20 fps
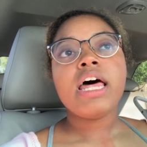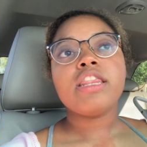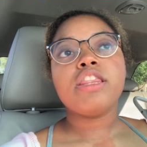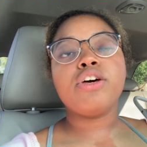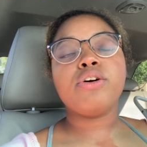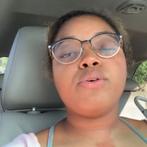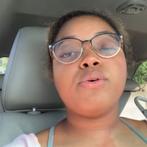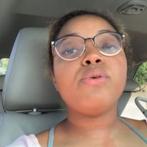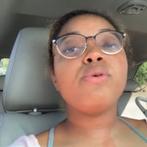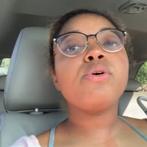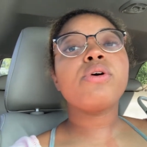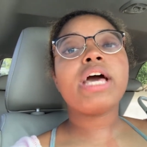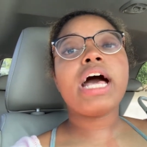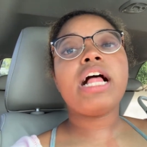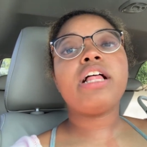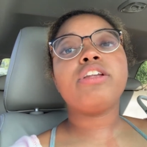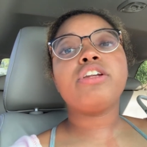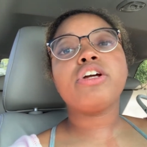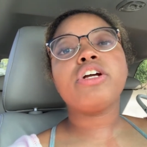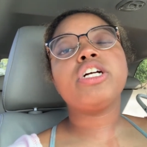the Google
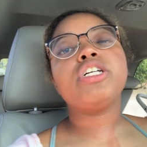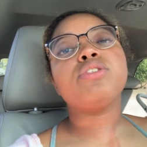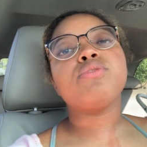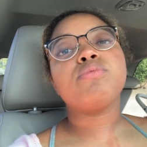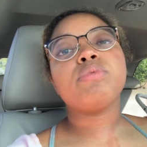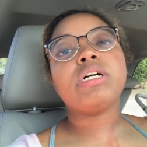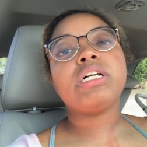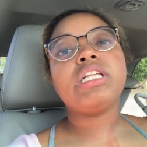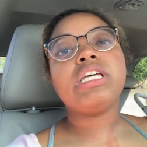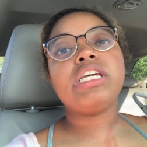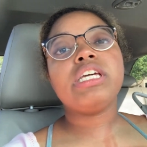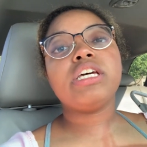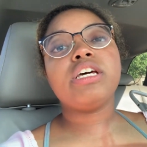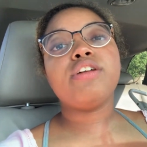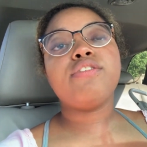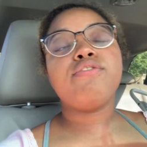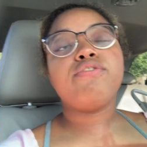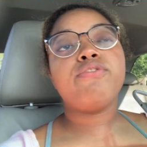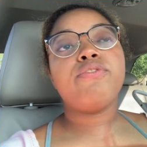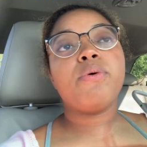Calendar is really
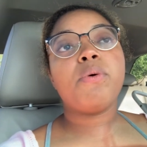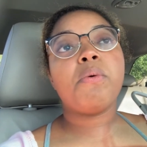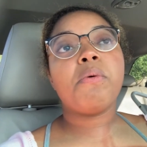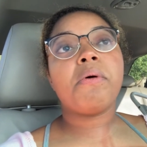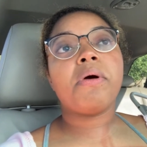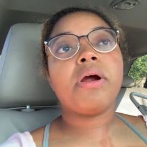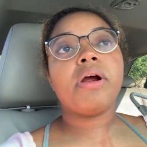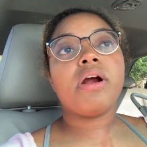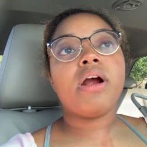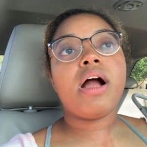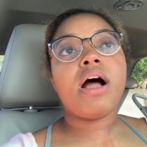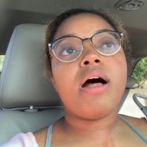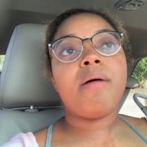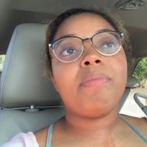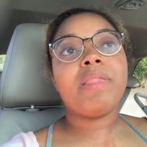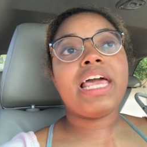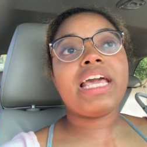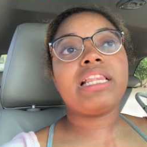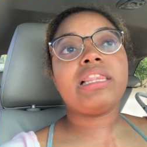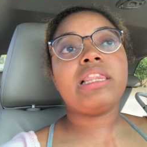good for um,
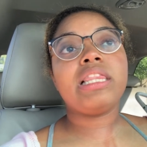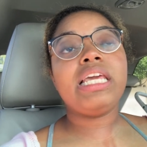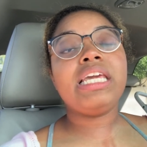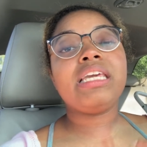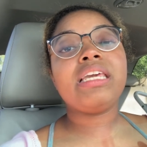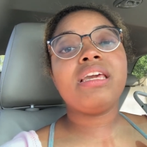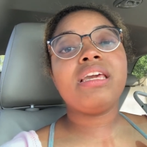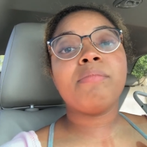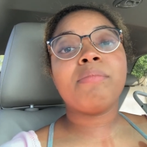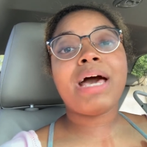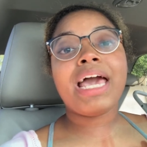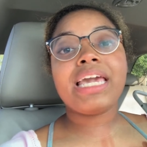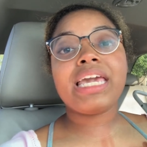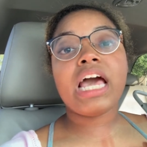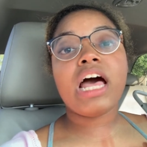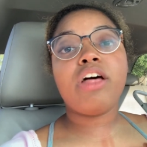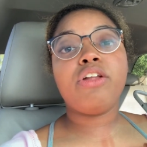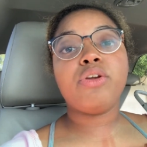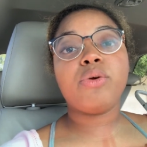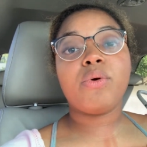like linking my
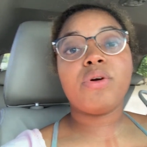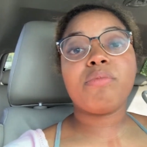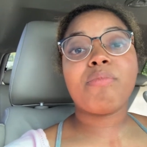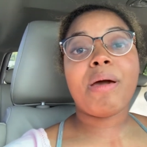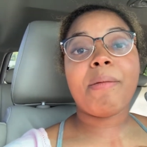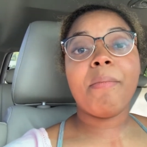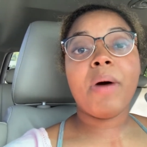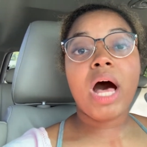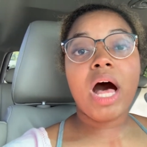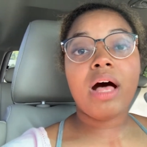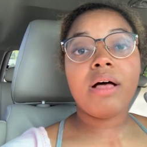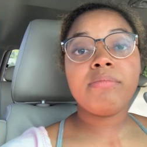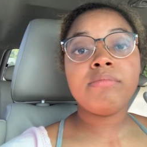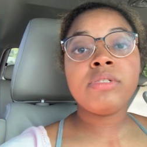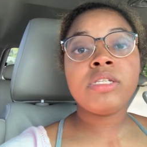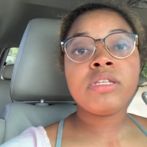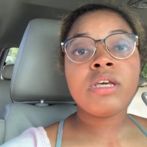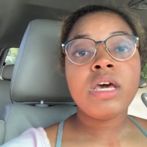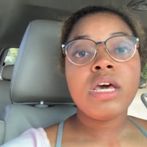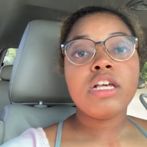calendar with my
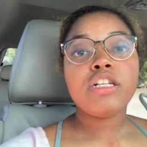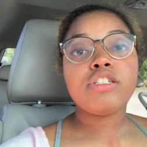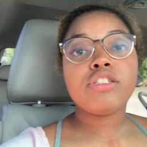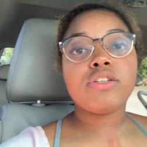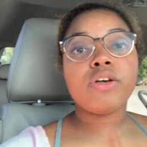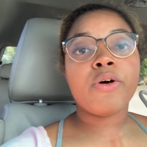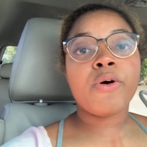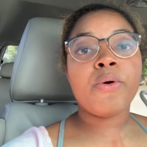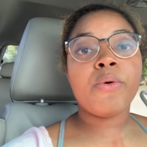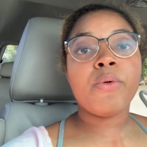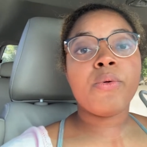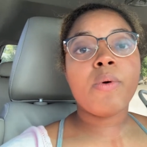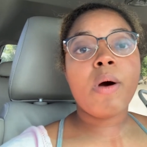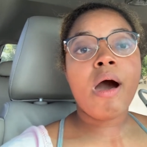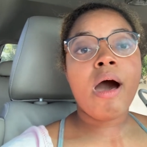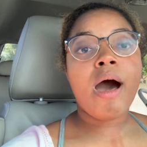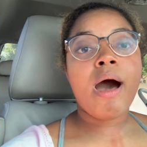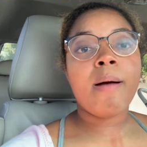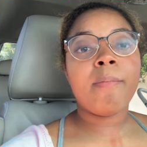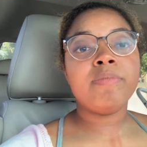mom's. So
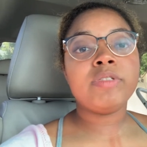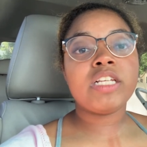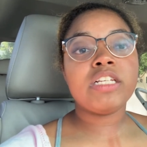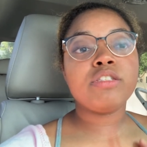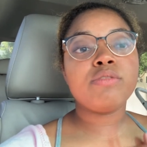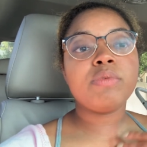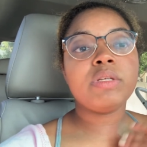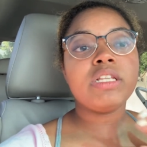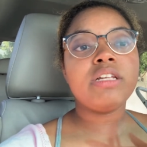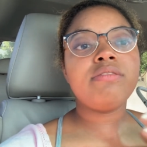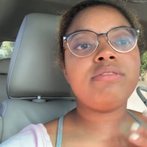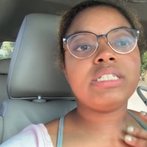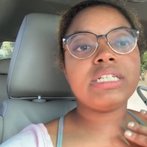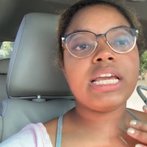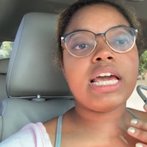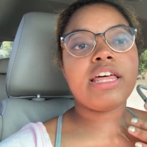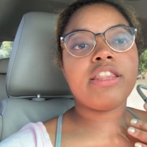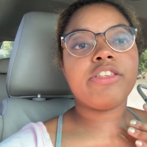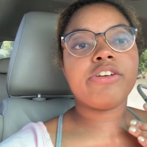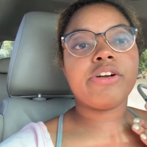um, since we live
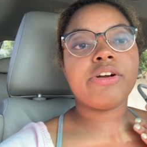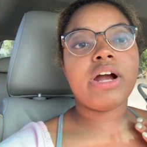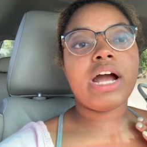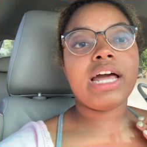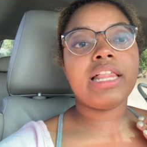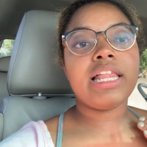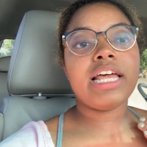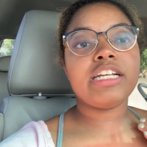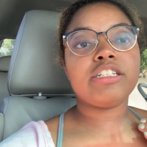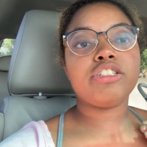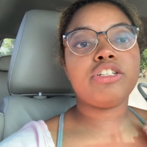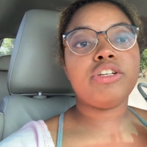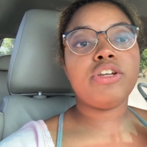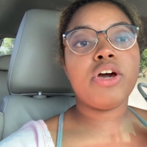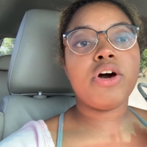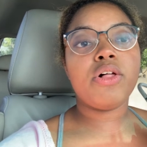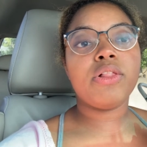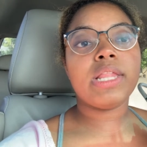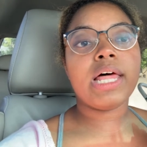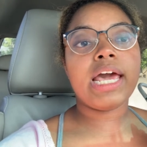together, I like to
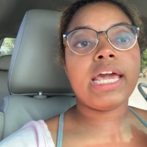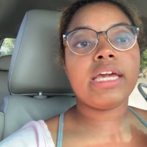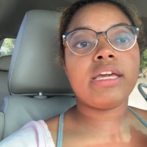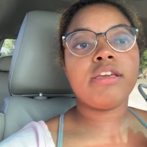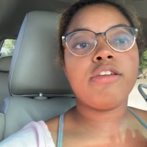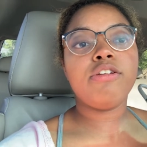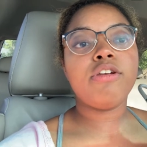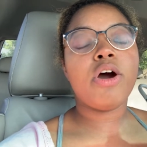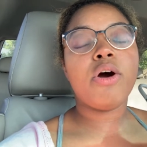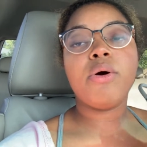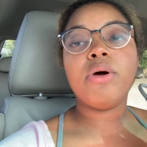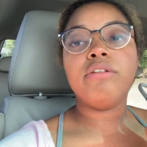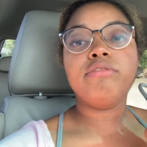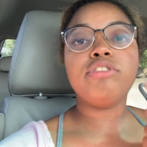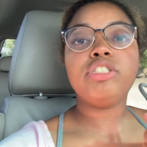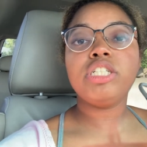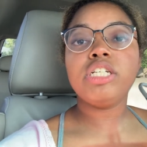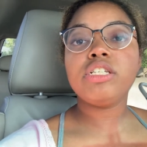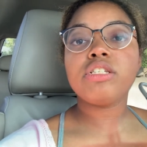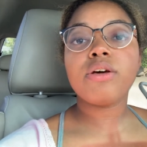know like, you know, if
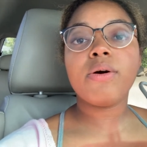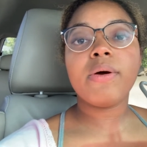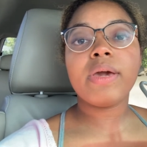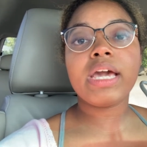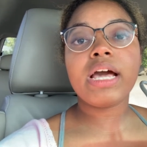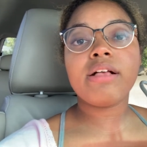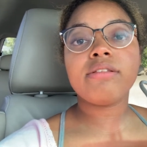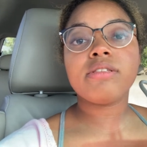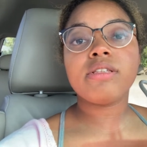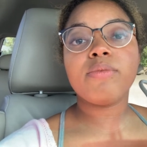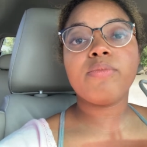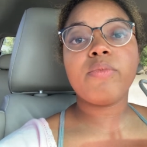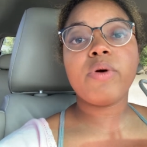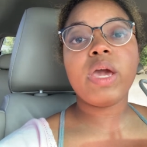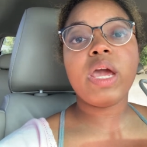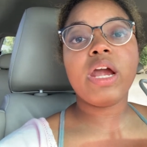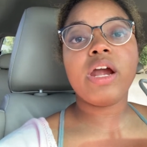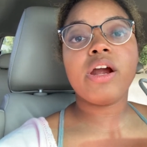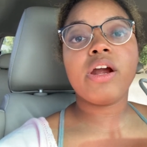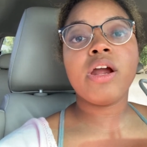she's going out
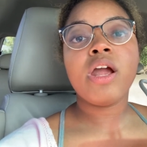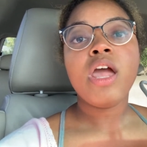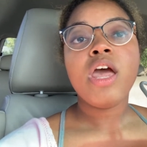somewhere,